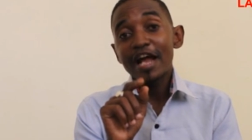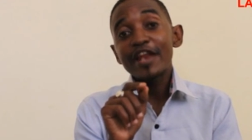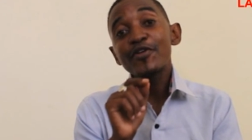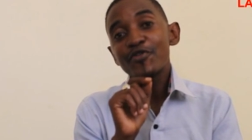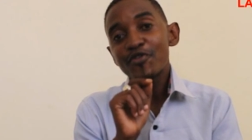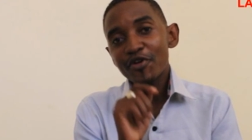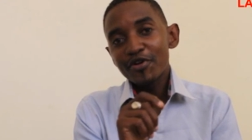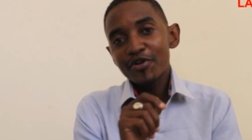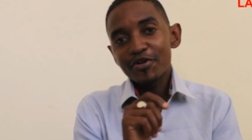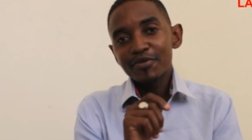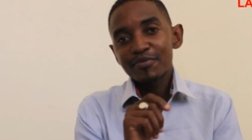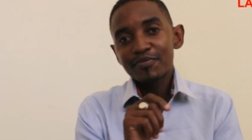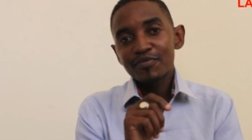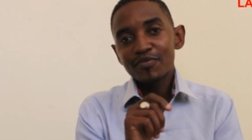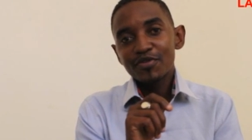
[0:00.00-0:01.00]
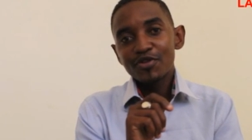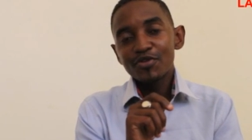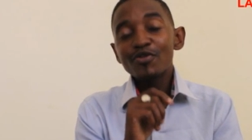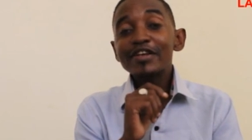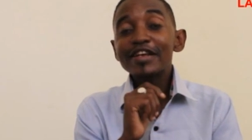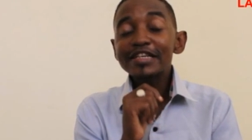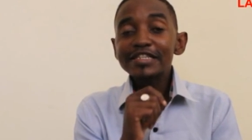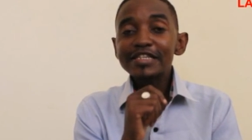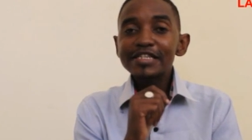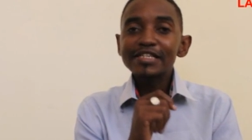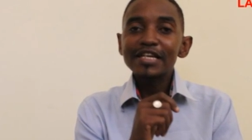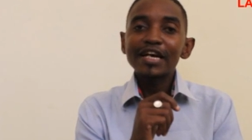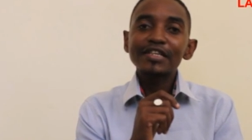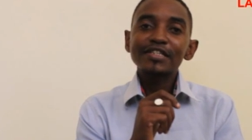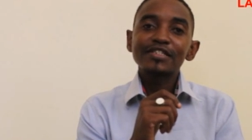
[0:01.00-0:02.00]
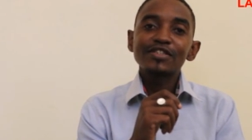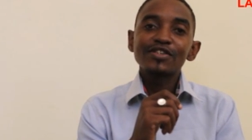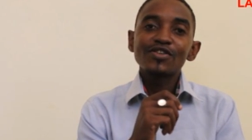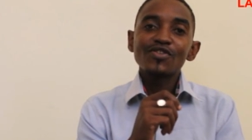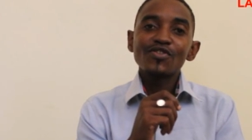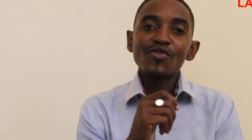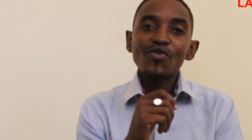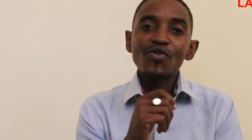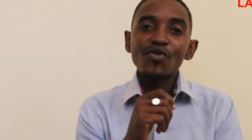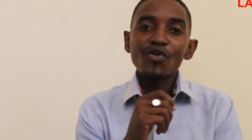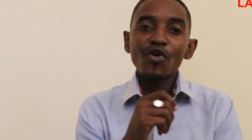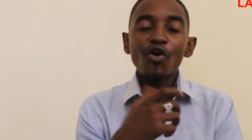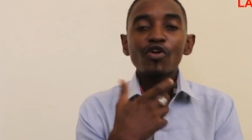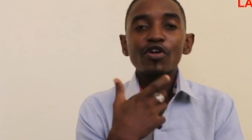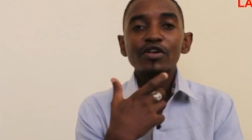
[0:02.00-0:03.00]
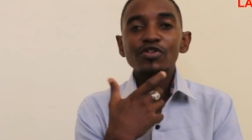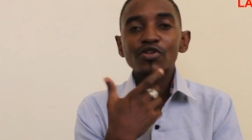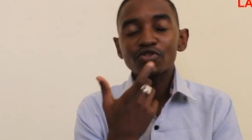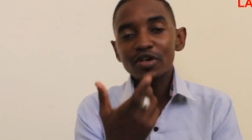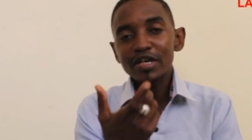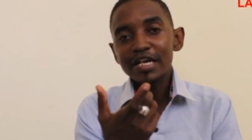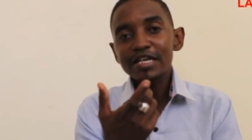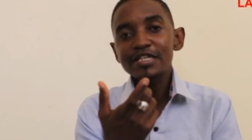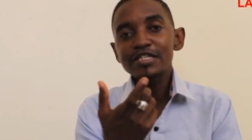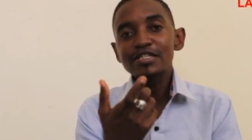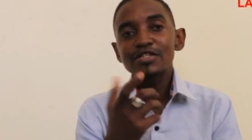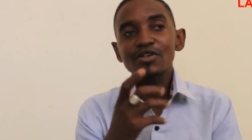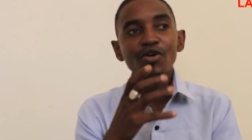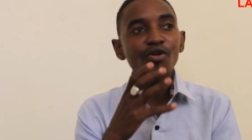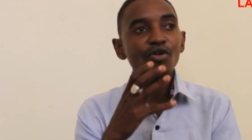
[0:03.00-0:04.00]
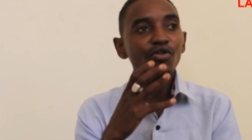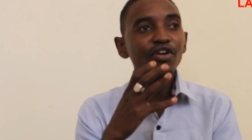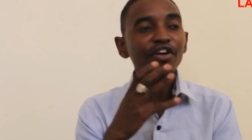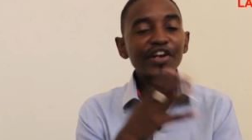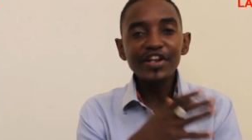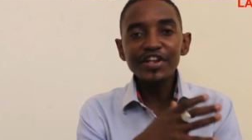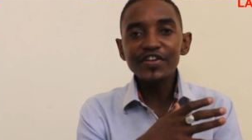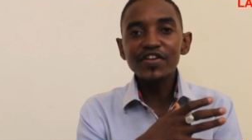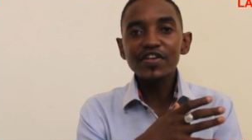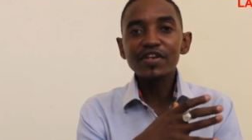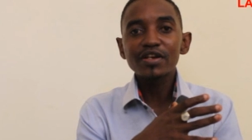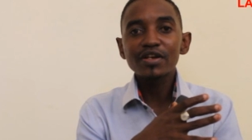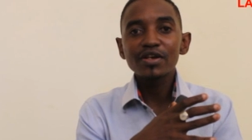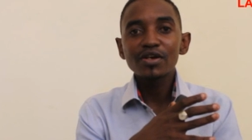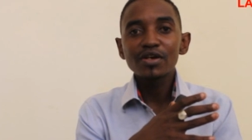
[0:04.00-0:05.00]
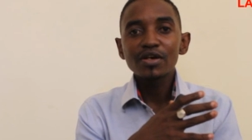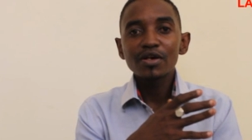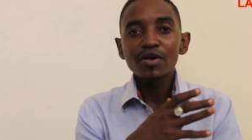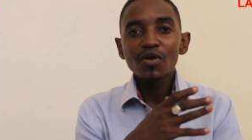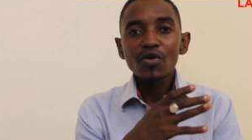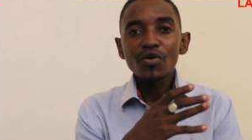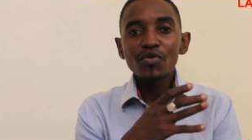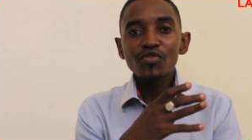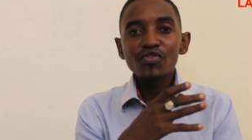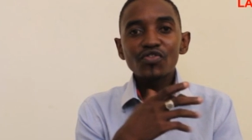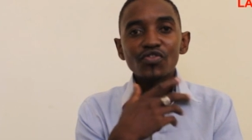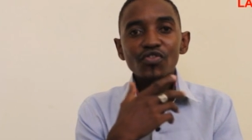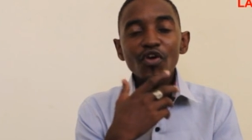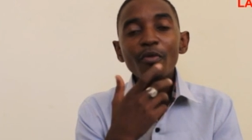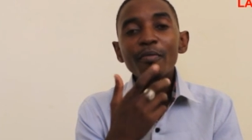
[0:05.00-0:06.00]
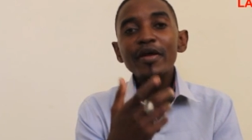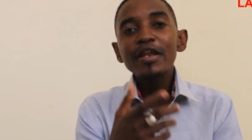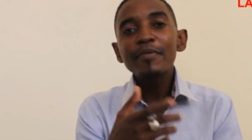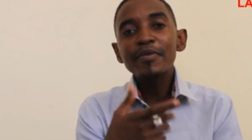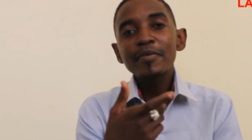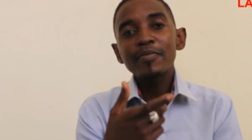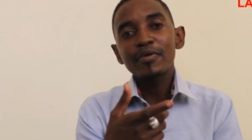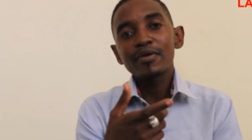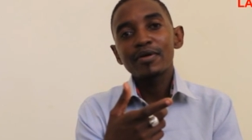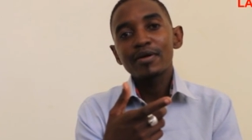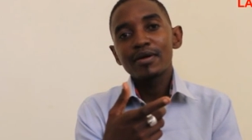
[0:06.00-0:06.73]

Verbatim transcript: and you don't know you'll get infected or socialize or greet so many people.